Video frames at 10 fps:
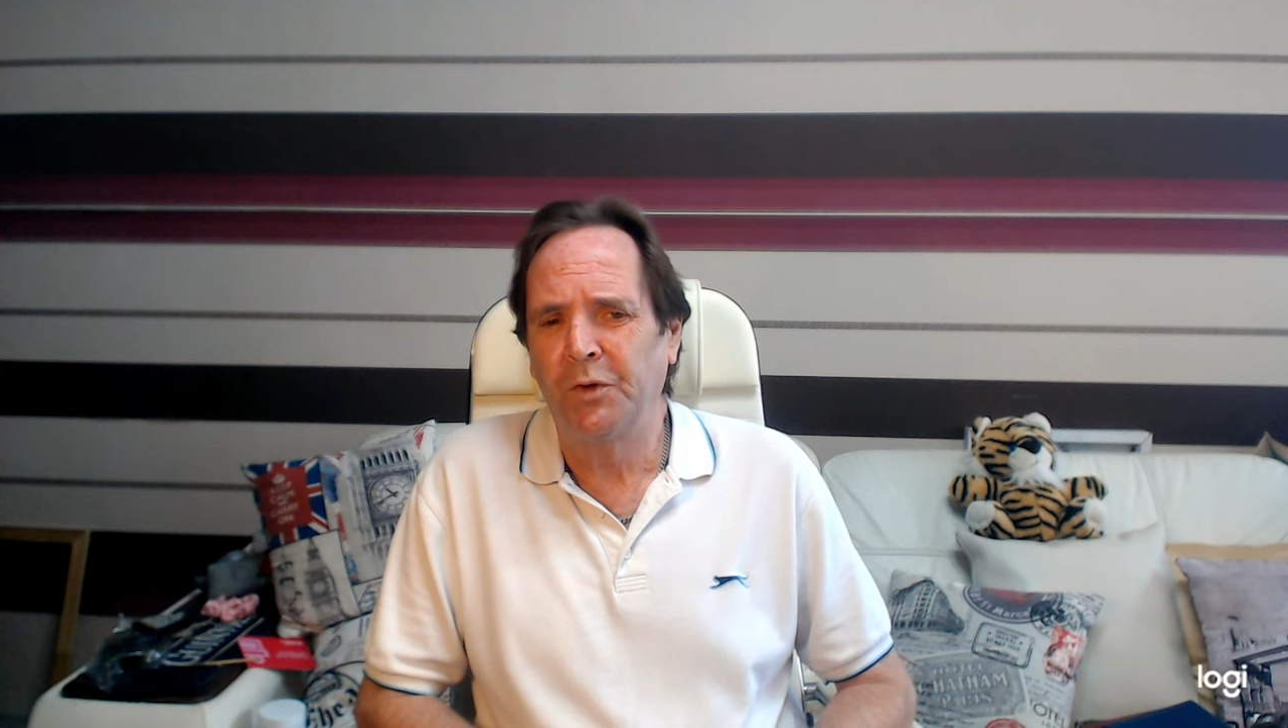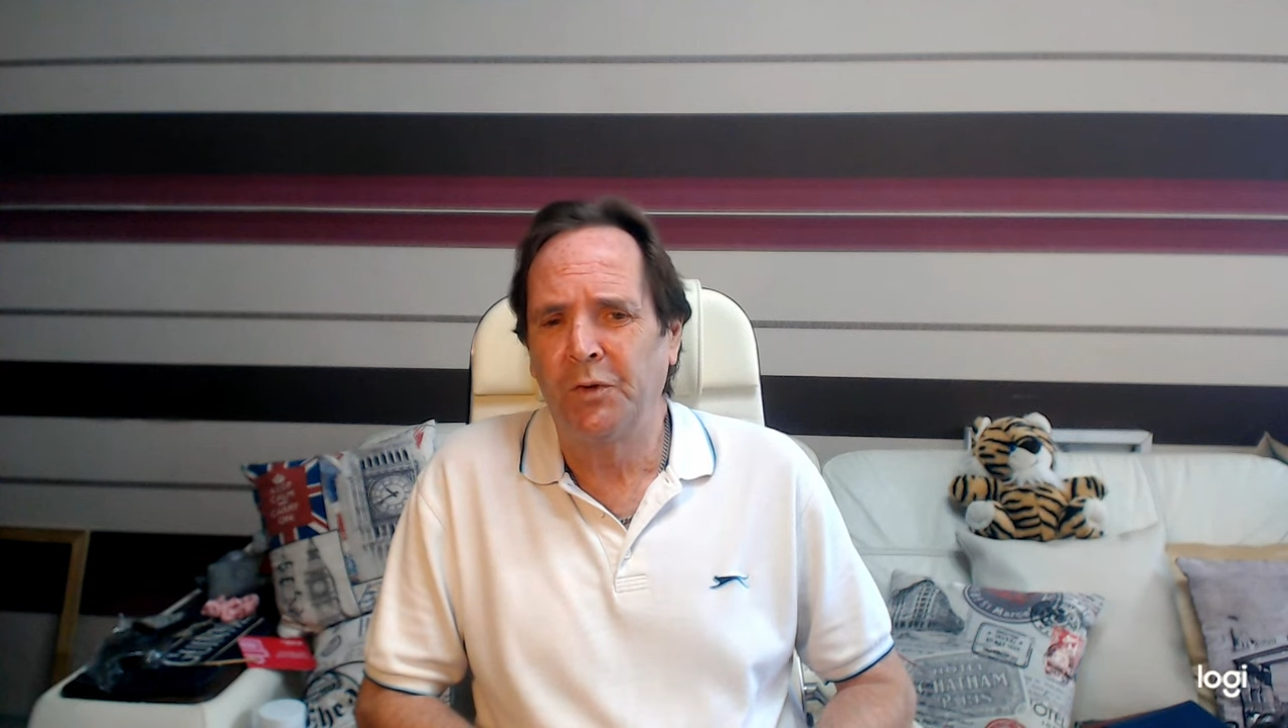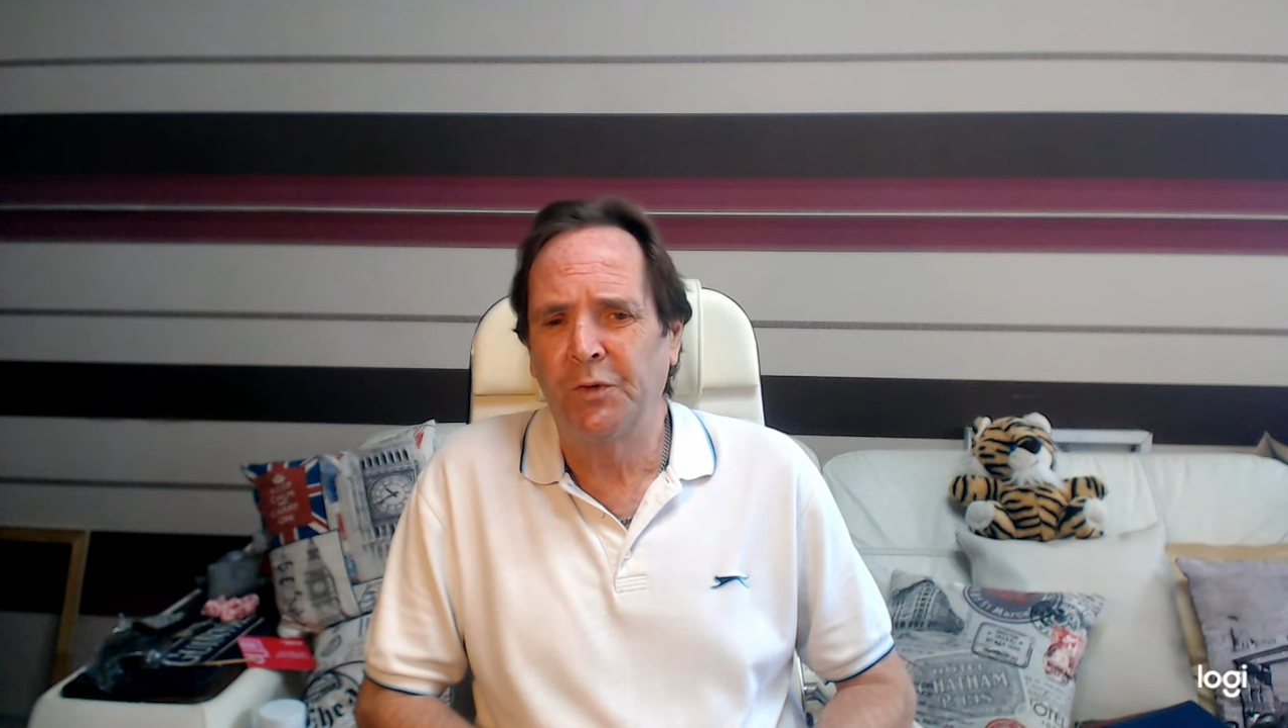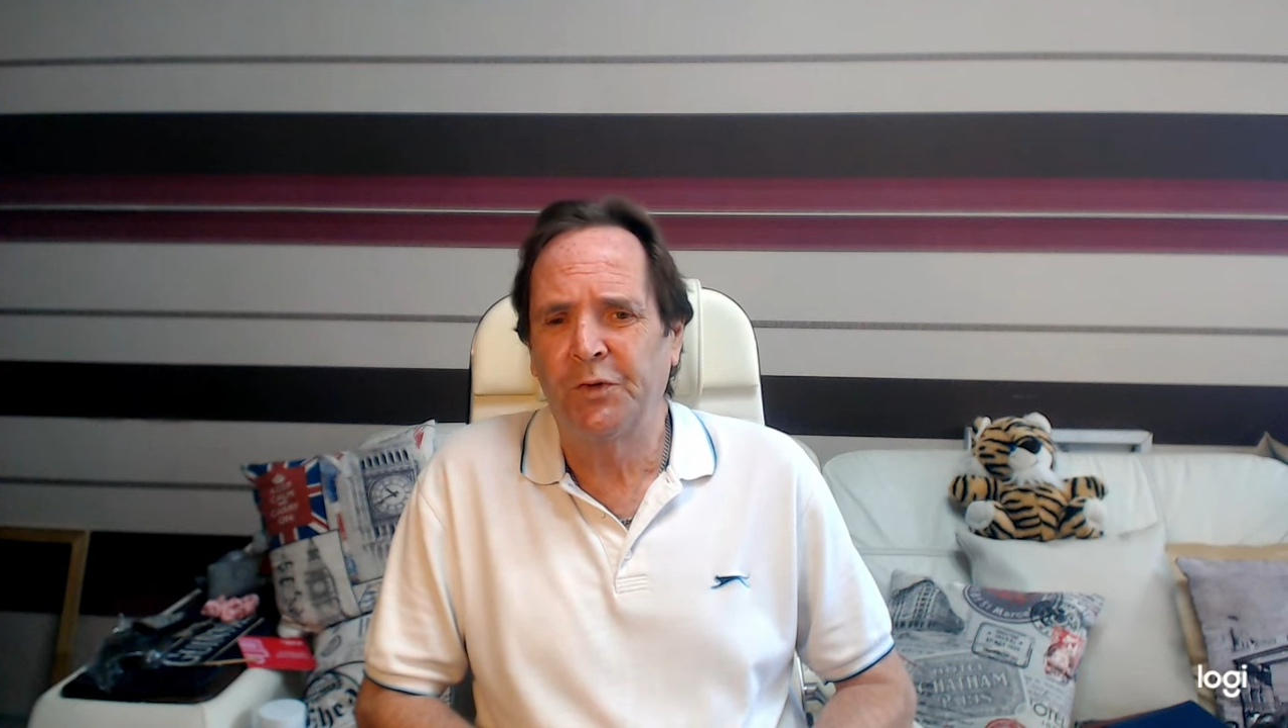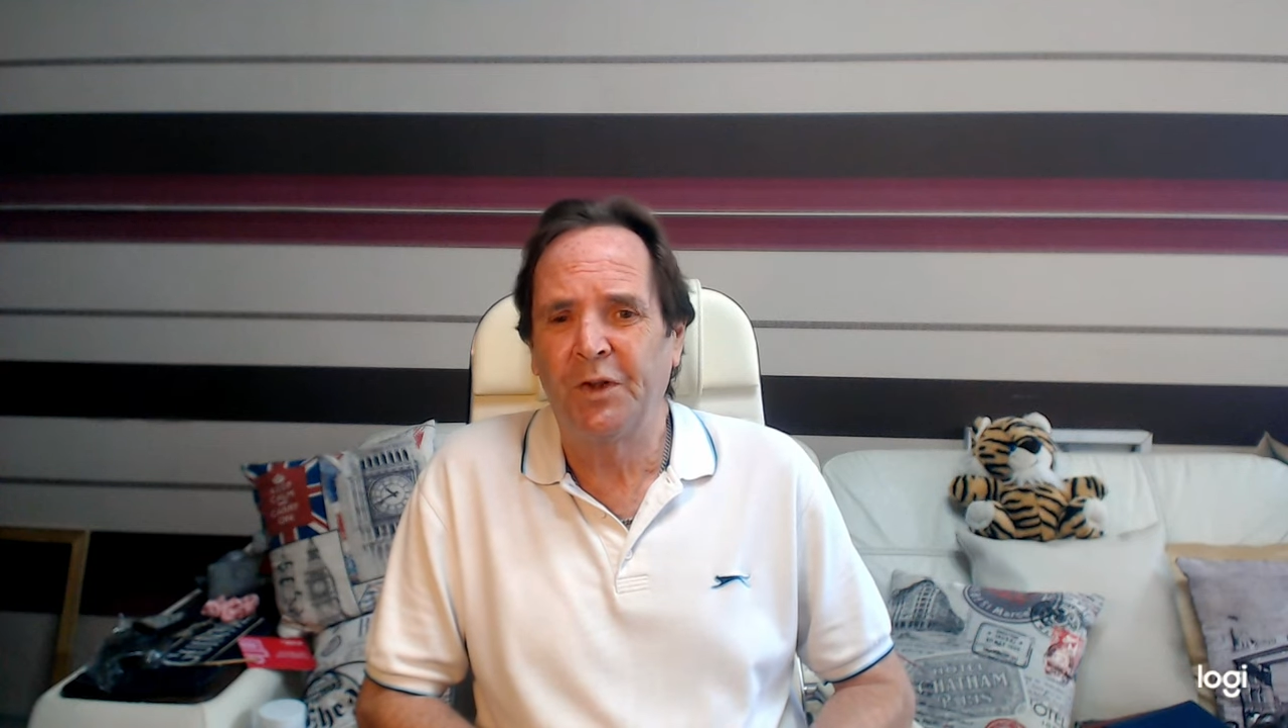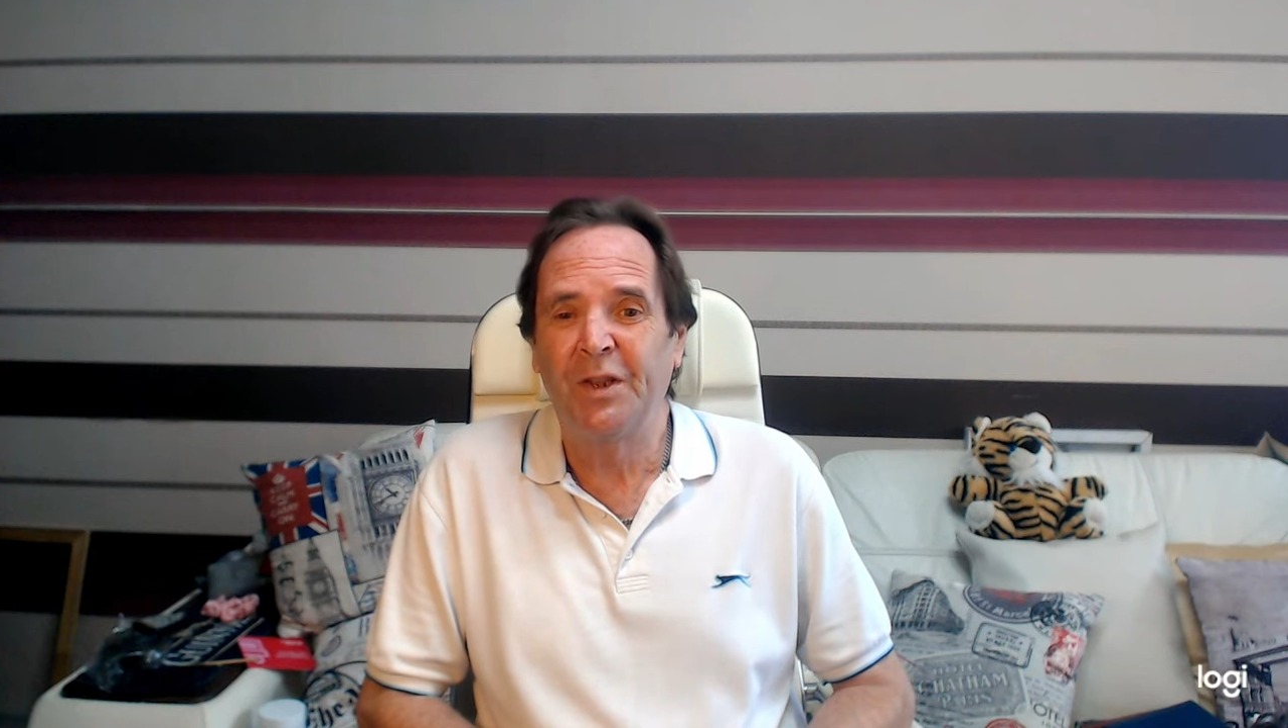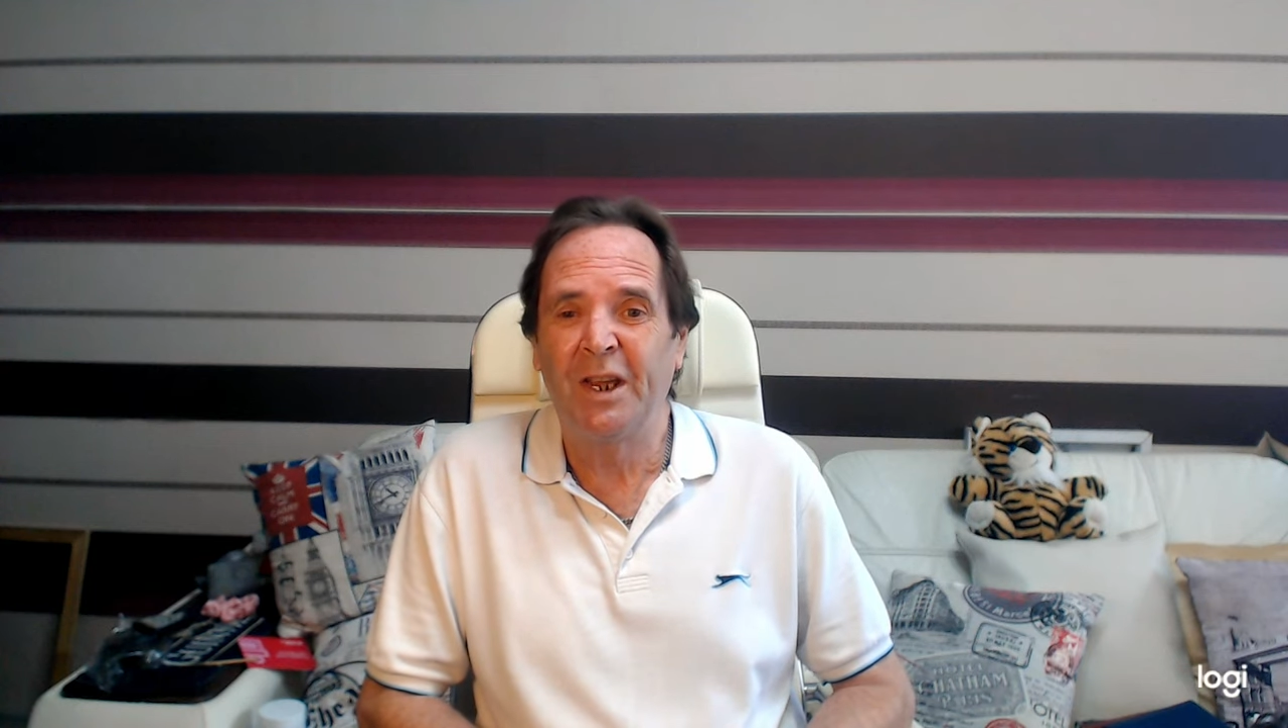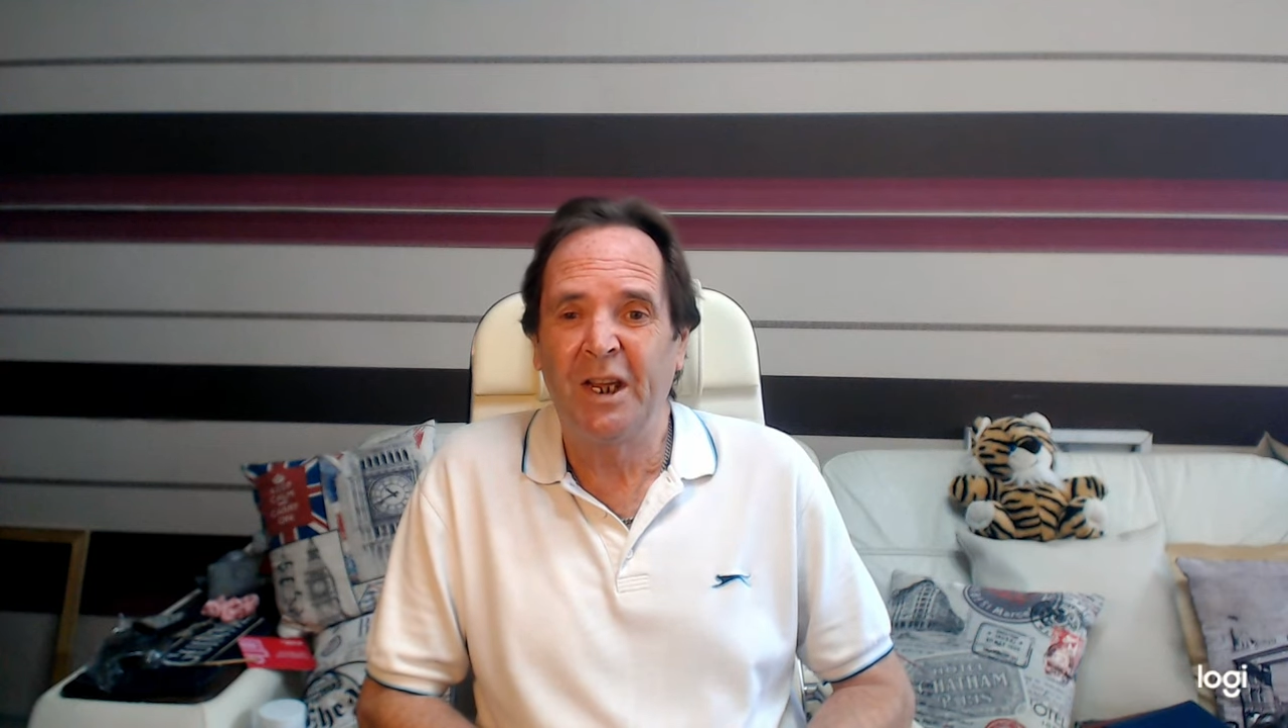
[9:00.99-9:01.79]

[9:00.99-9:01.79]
Urals to the